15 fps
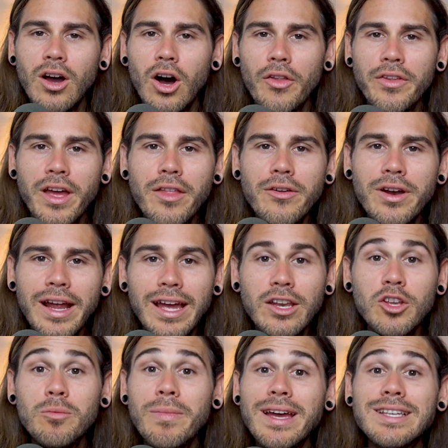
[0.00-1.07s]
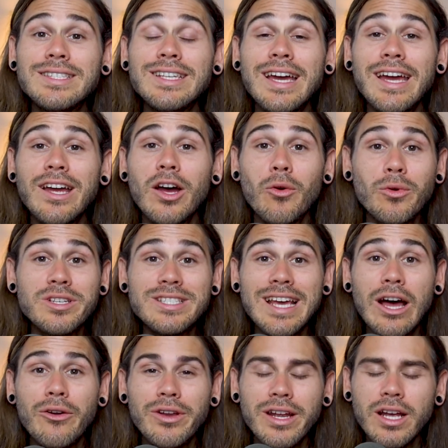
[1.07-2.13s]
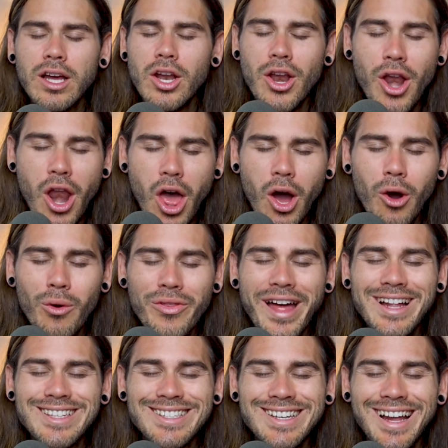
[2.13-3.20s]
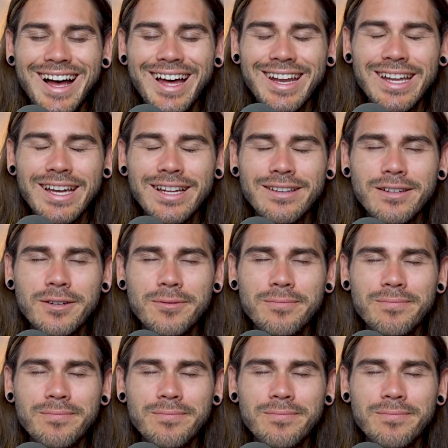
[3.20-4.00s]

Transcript: On the other hand, you may say a resounding no, that's not it.